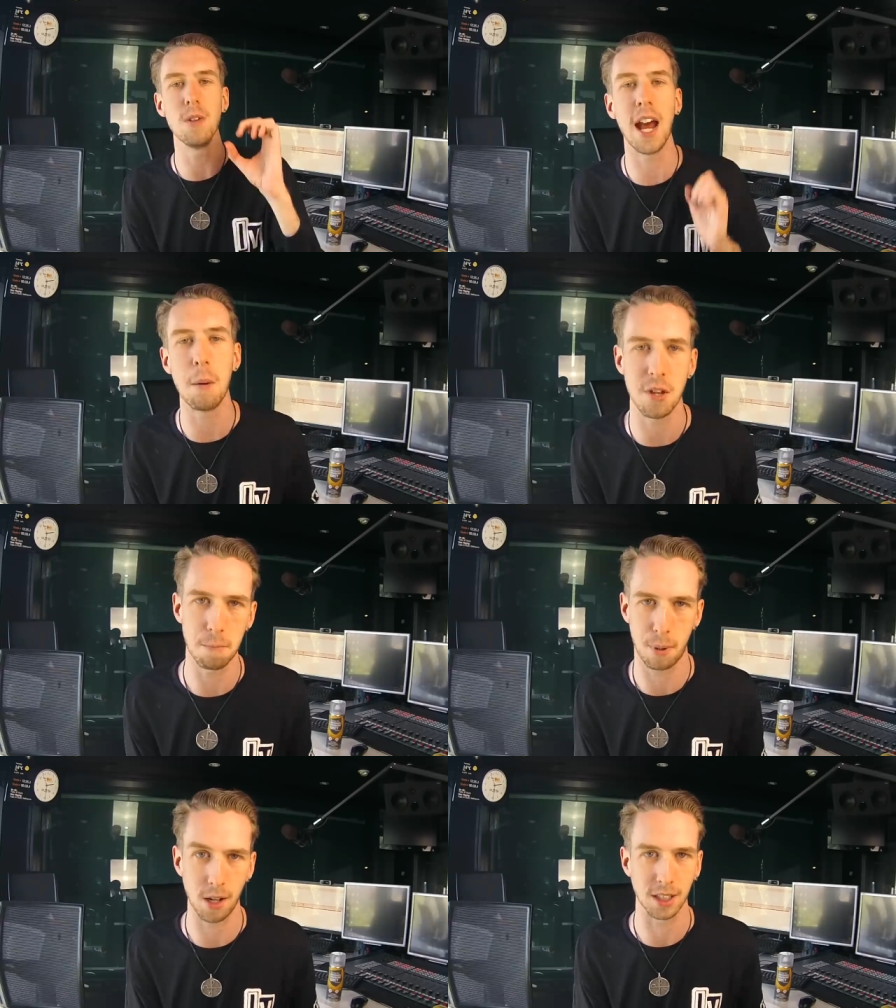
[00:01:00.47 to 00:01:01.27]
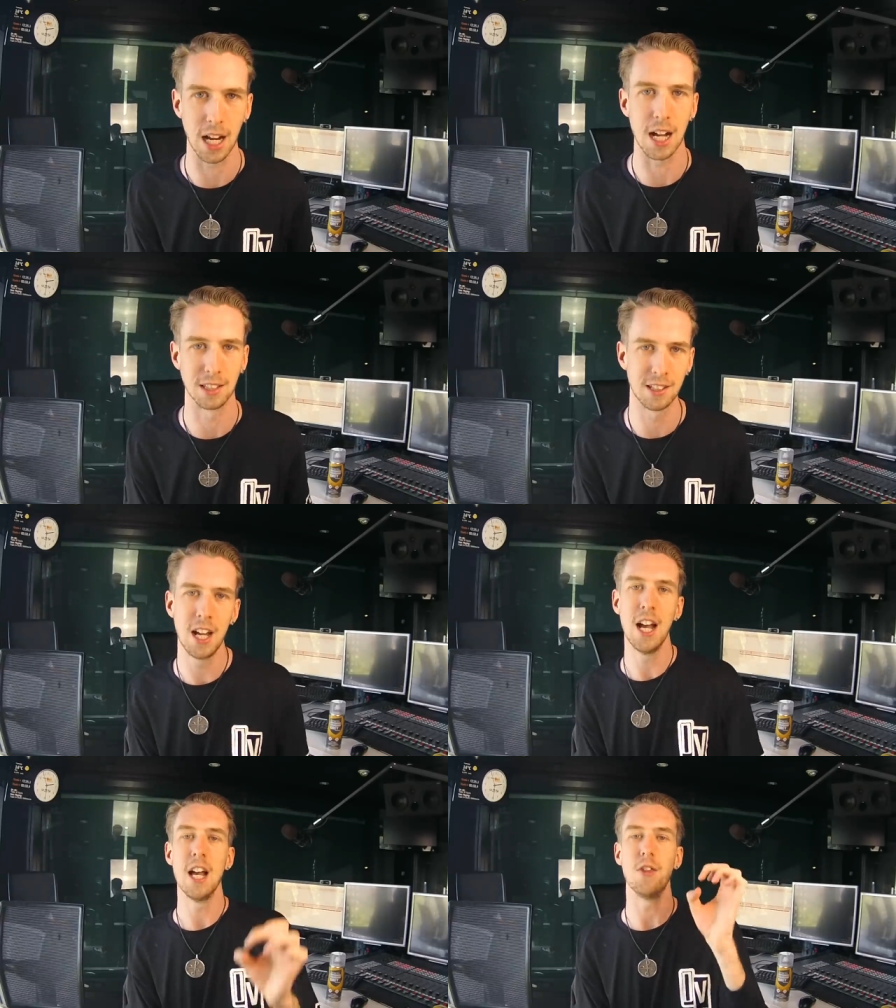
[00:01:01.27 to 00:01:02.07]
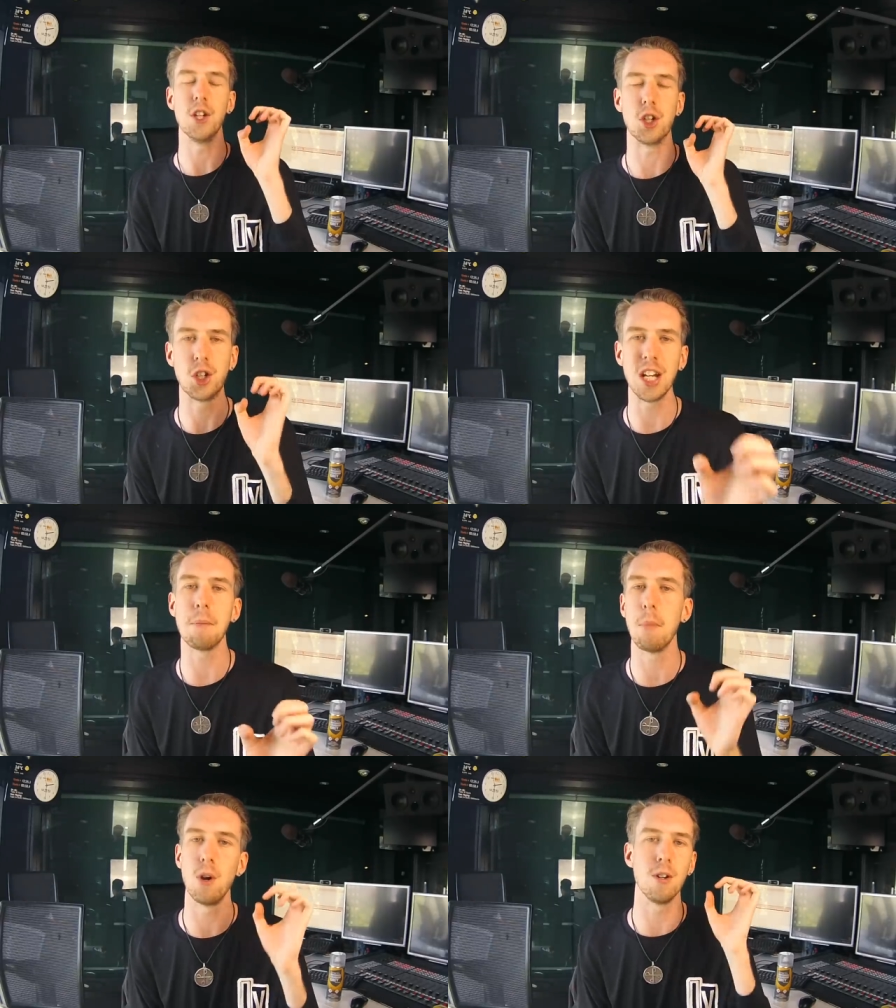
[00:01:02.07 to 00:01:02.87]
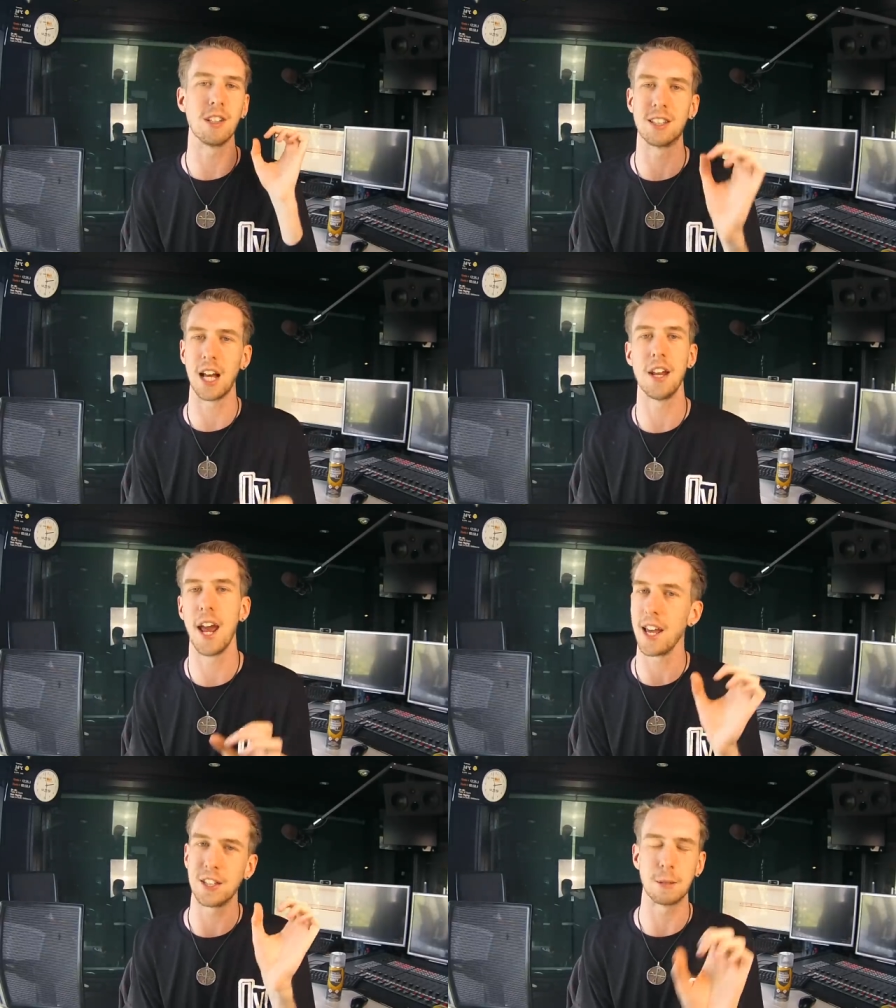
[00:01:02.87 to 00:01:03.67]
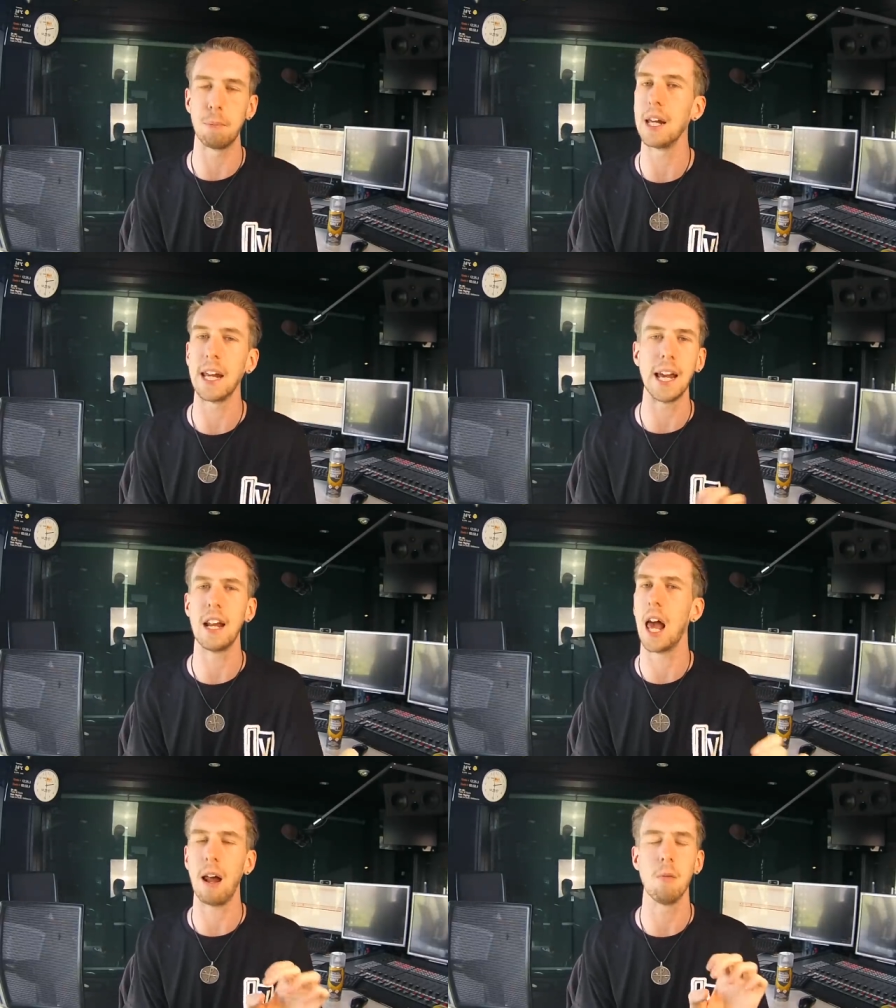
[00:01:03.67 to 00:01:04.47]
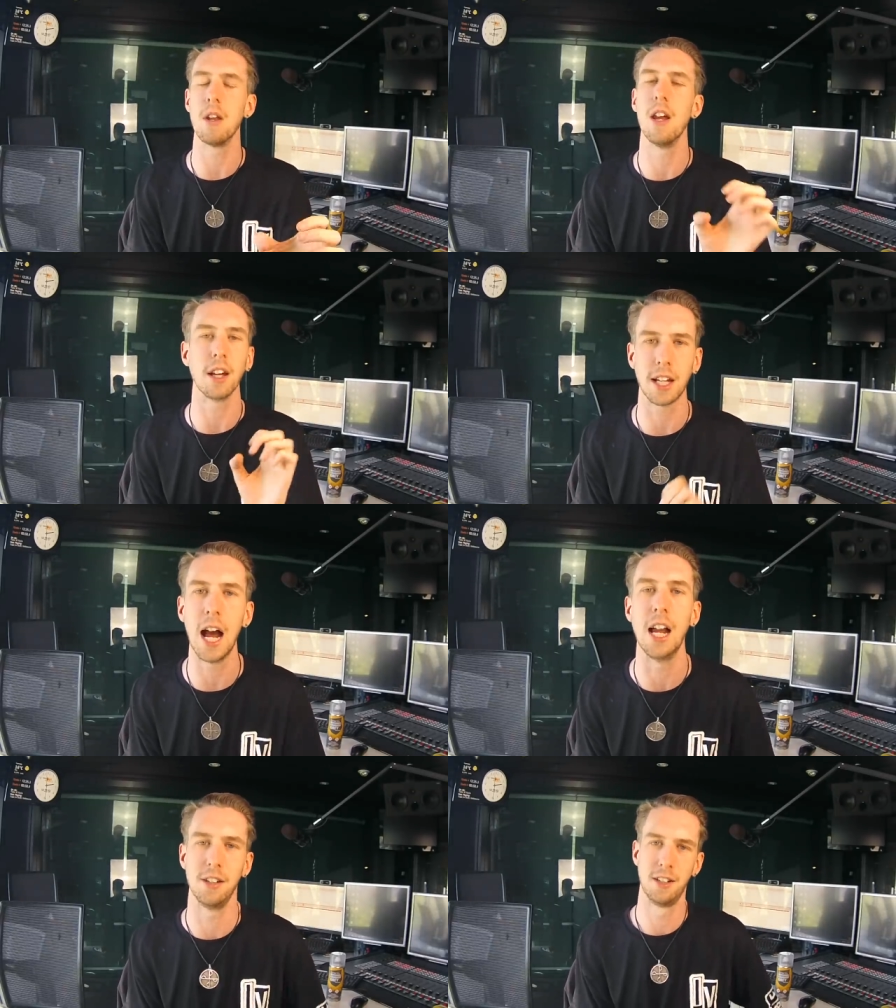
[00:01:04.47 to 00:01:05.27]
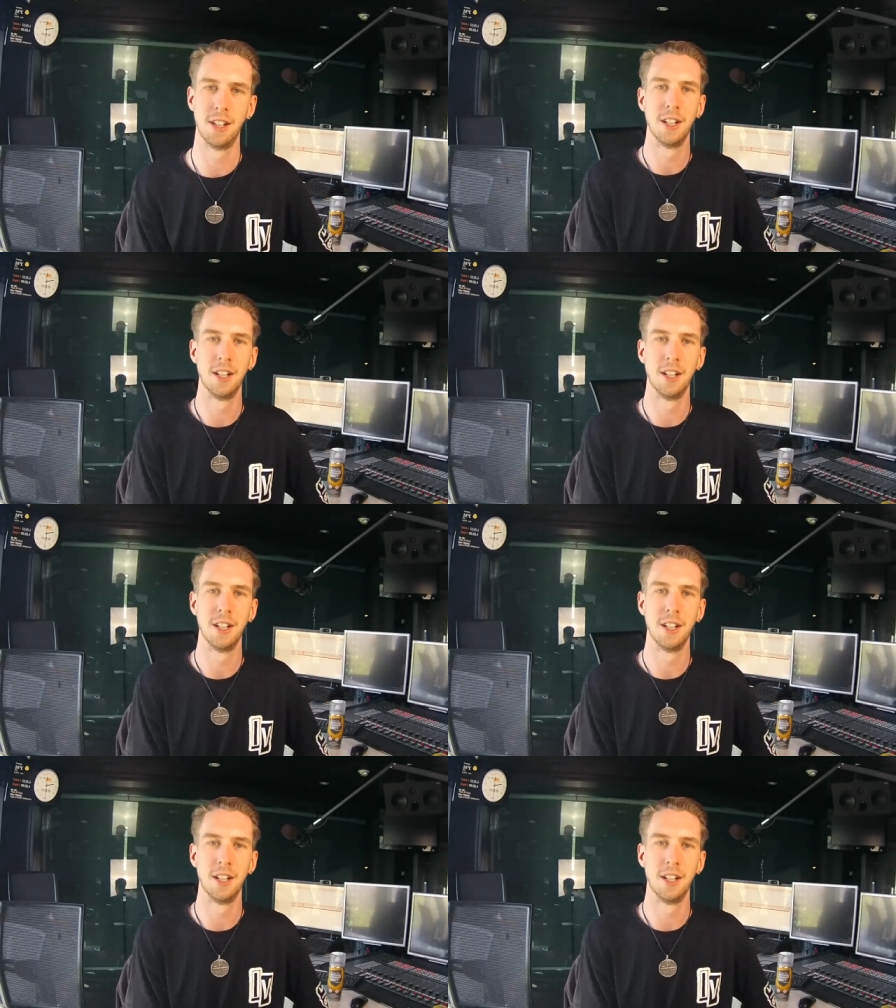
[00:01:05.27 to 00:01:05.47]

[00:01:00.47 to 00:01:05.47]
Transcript: name of the podcast. The Shit Mood Sunday Spearhead uh, Cunt.